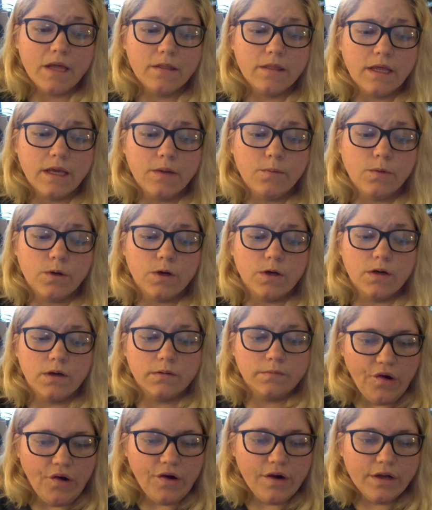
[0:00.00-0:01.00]
They were,
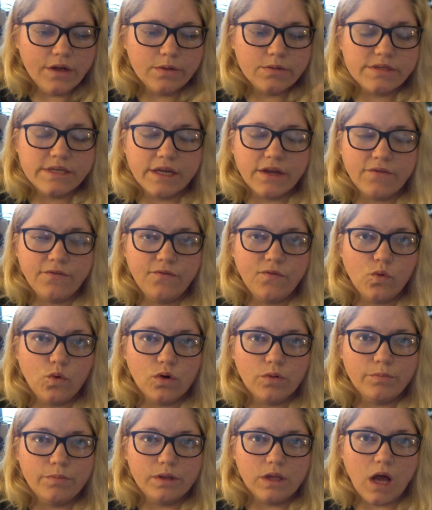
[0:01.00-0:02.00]
it was like a
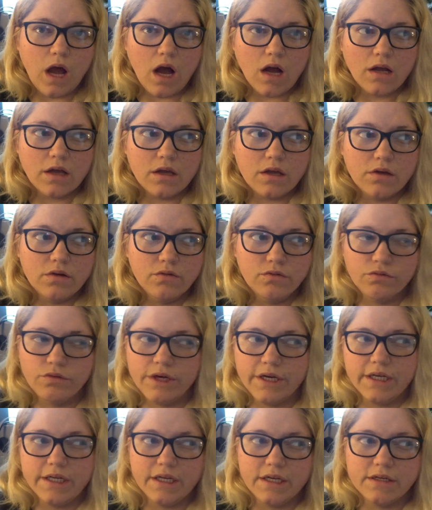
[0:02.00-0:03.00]
four block
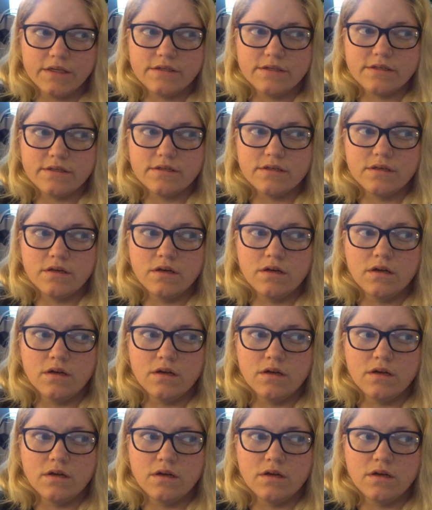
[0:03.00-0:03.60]
radius